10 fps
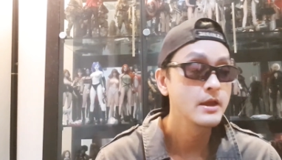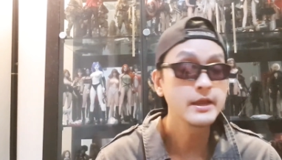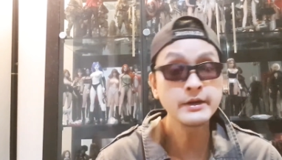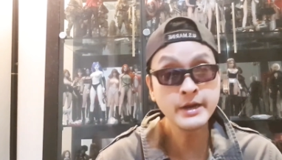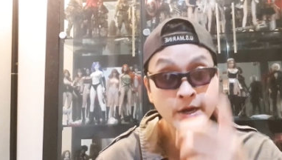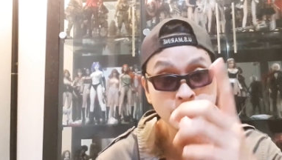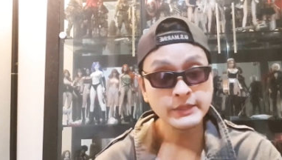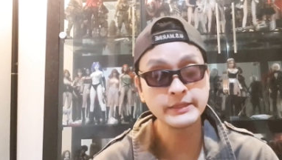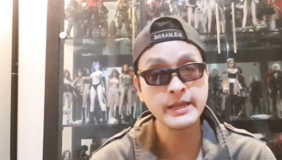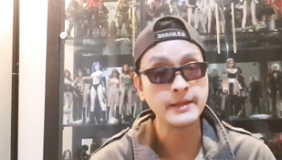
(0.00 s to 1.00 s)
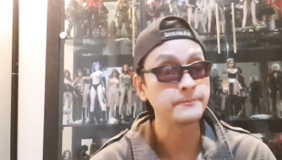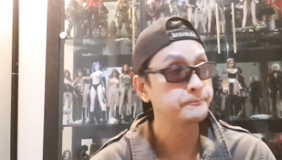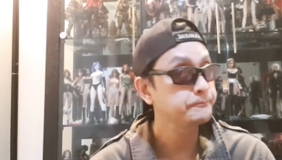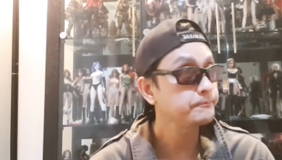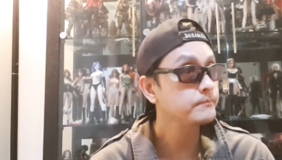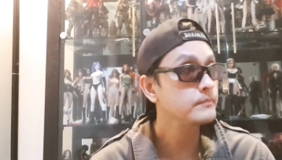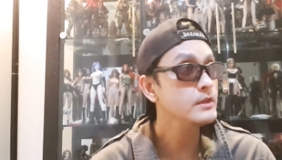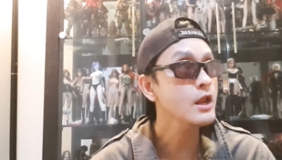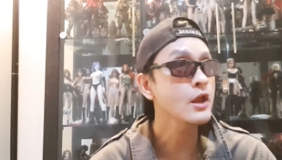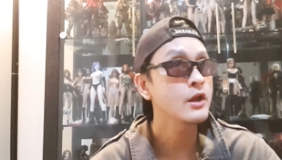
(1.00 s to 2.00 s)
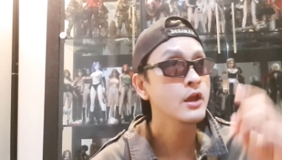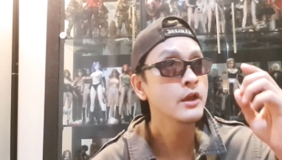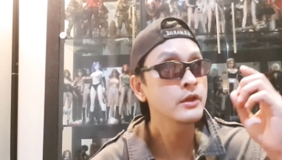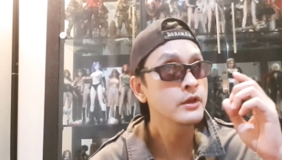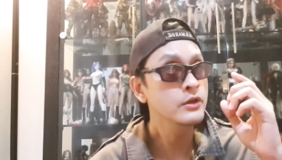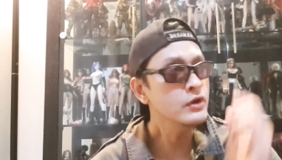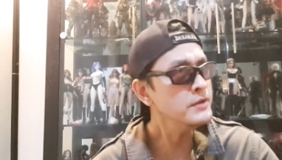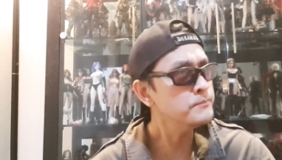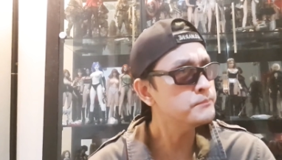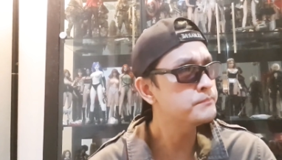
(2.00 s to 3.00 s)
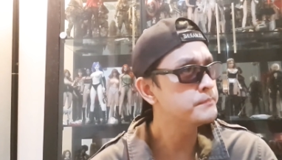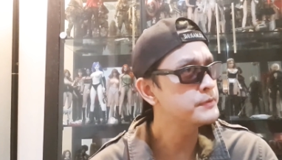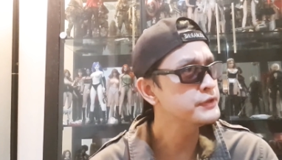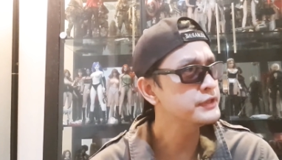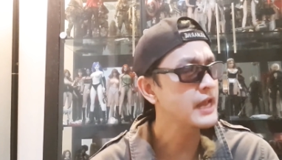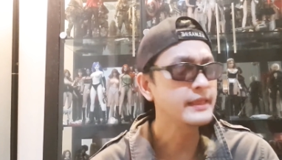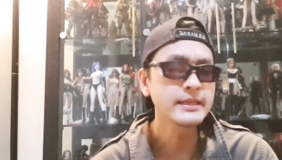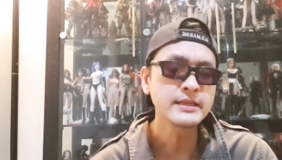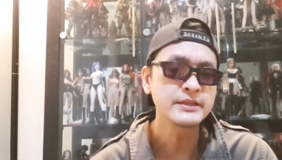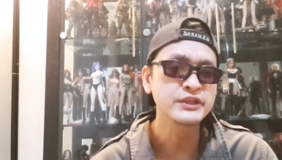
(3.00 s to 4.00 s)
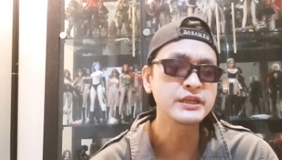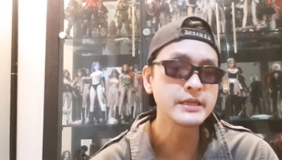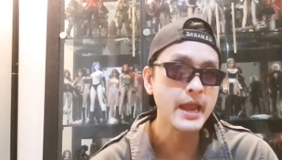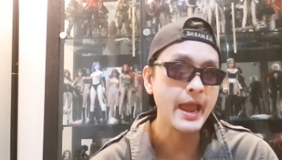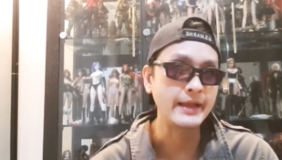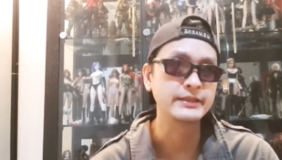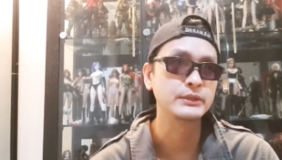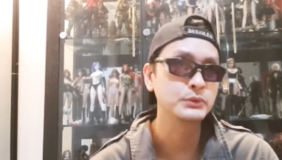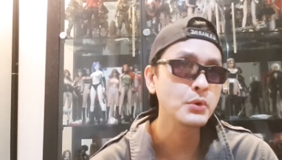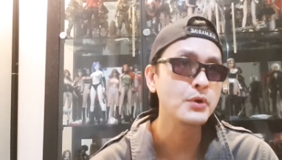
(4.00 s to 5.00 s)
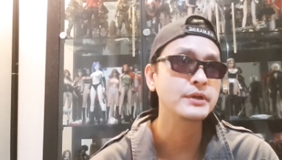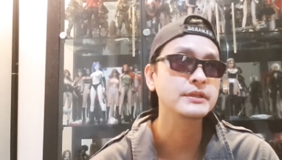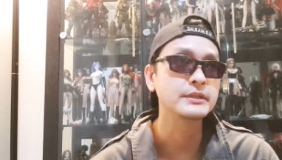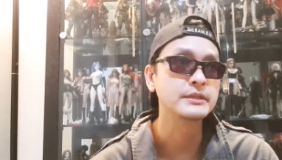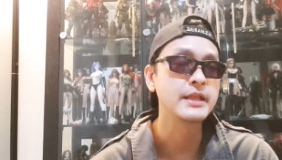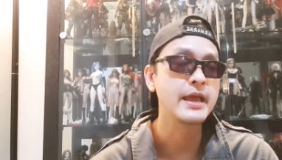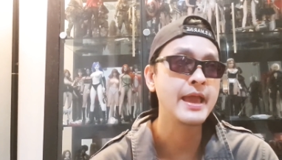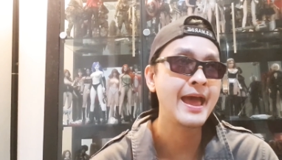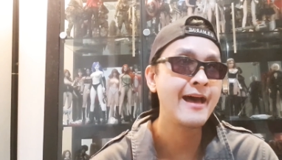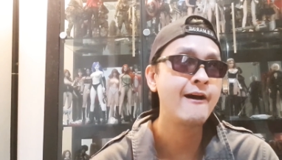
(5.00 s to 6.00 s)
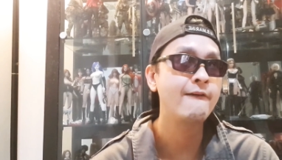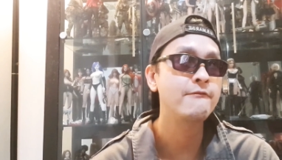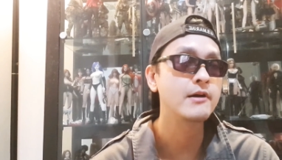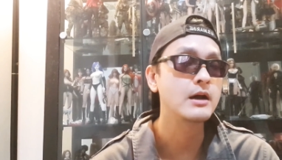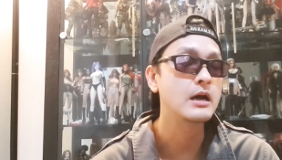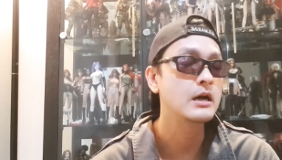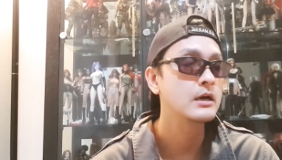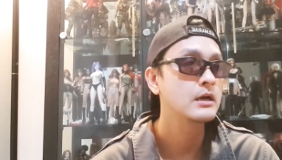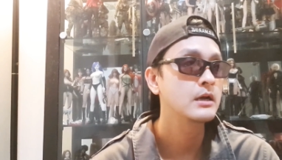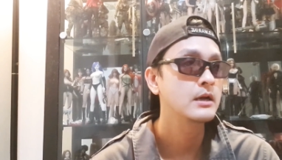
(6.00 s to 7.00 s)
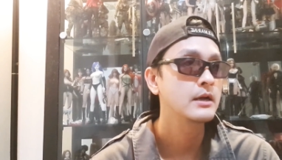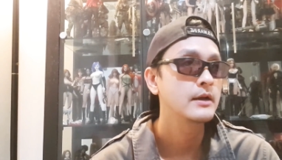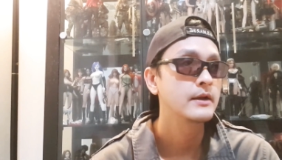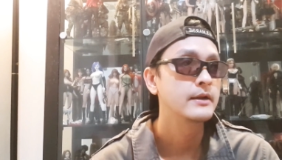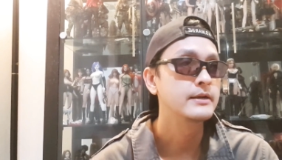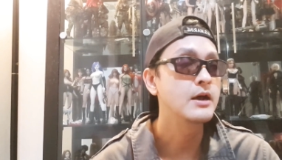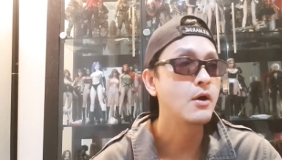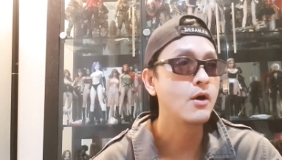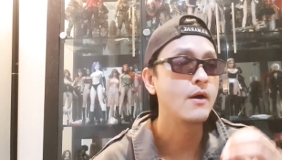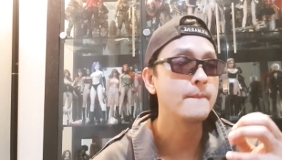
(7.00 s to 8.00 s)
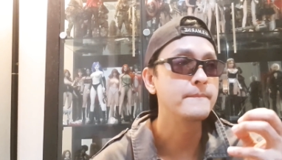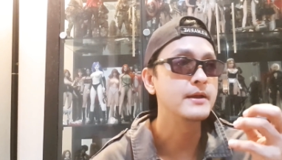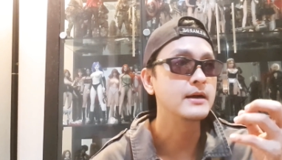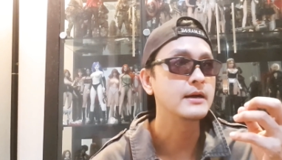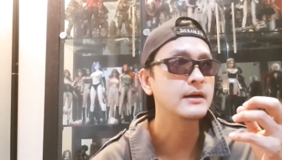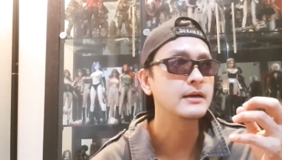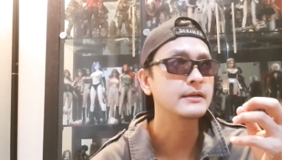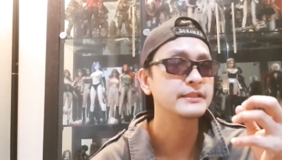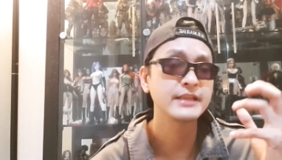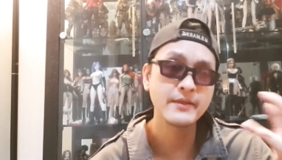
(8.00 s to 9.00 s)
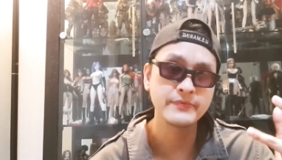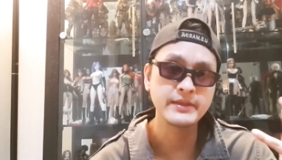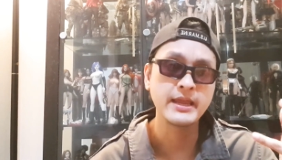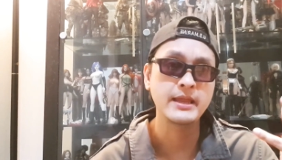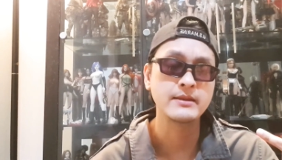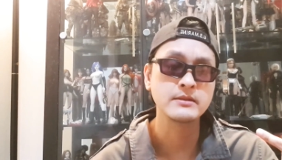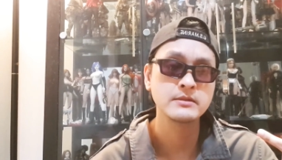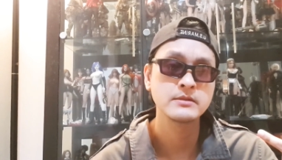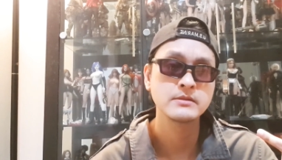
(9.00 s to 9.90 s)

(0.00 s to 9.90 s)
Here's the thing, you can purchase, I think GX Toys, they have the suntan